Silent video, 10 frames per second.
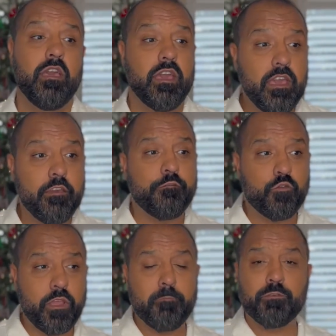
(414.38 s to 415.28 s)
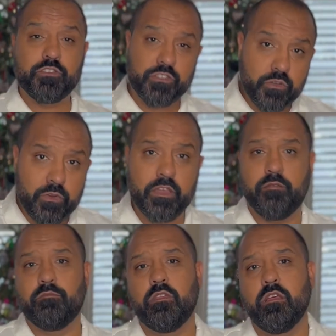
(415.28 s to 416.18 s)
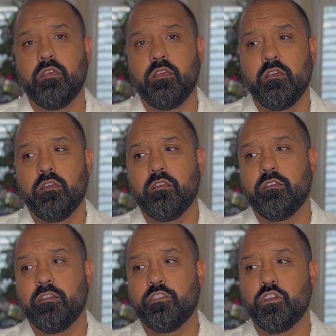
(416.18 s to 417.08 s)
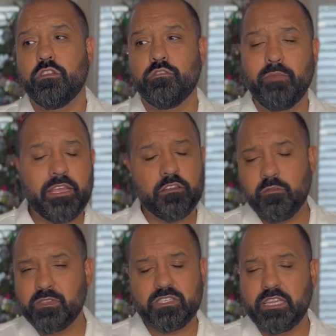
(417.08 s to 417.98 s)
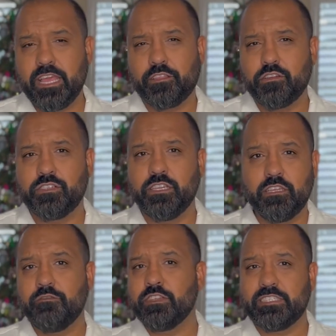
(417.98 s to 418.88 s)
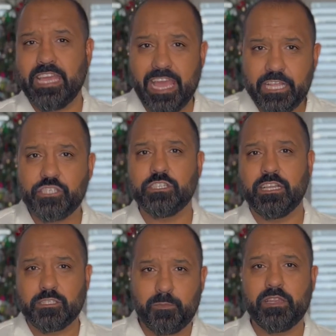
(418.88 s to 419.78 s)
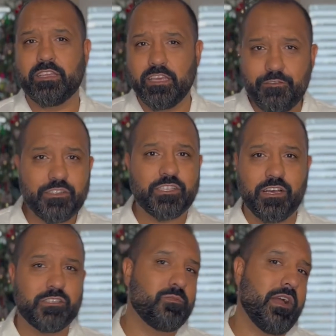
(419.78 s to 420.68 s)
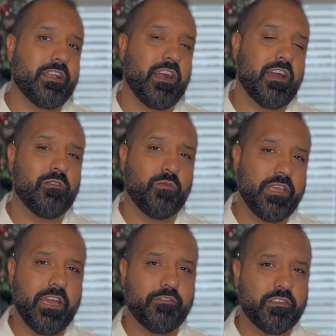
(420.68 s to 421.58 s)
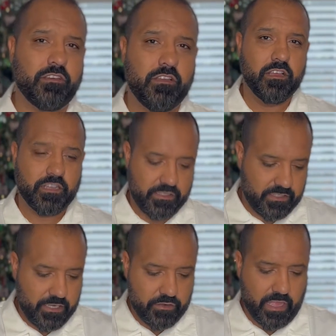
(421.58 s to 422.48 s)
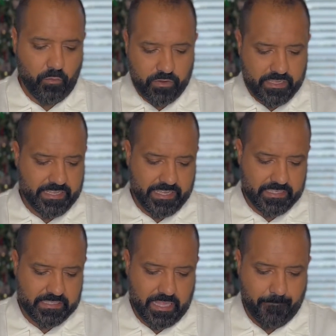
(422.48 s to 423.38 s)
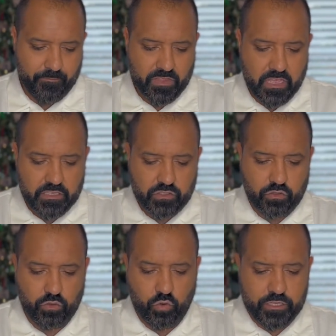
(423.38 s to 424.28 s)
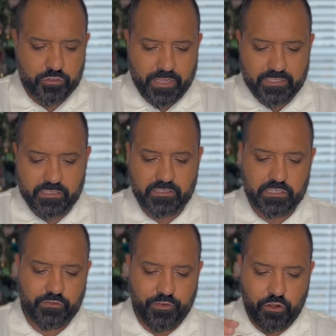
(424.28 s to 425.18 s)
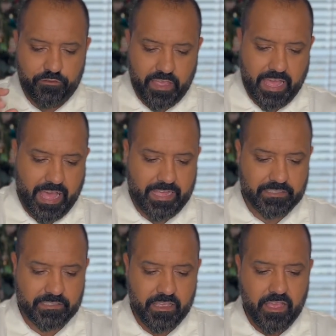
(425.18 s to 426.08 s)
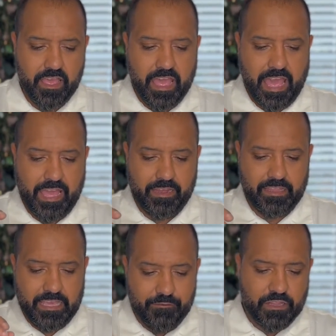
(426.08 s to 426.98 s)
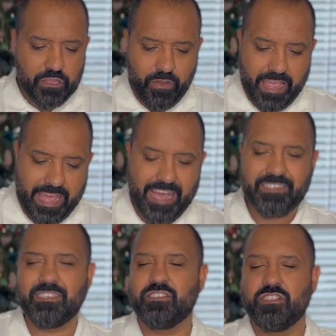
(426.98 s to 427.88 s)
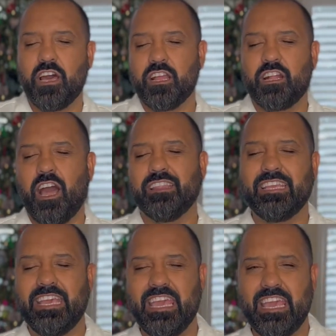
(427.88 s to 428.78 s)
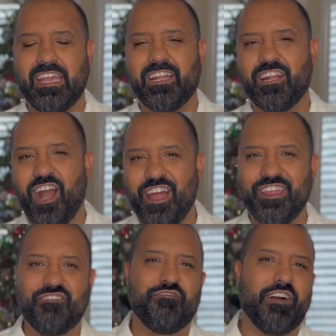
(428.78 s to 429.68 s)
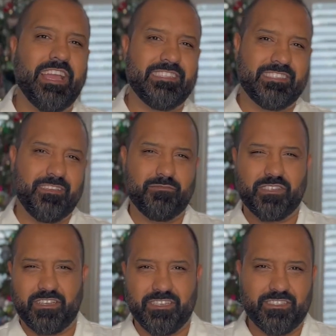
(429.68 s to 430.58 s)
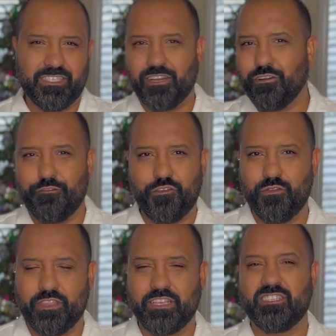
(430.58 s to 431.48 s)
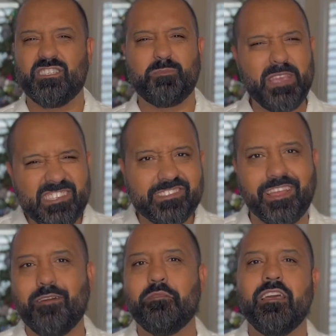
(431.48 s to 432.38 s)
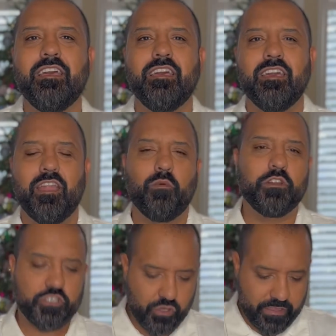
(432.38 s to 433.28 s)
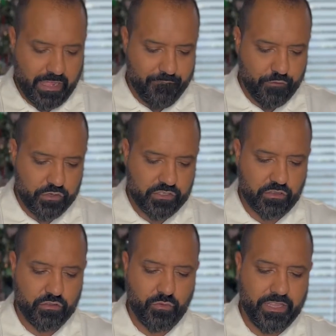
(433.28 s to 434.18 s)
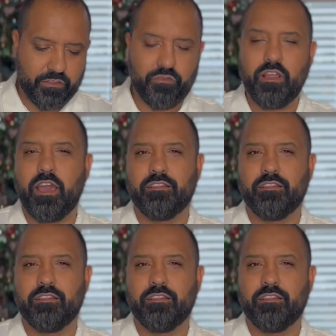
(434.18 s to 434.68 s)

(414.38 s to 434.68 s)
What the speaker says: if we pursue him. And there, make no mistake, there's an invitation that's been given to us by God, and we have to consider that. We're going to get into that. So the Lord addresses this fear of Ahaz, and even though Ahaz is not a godly king, God invites him to consider a few things. He speaks to him, and I want to show you that in verse 3 through 9.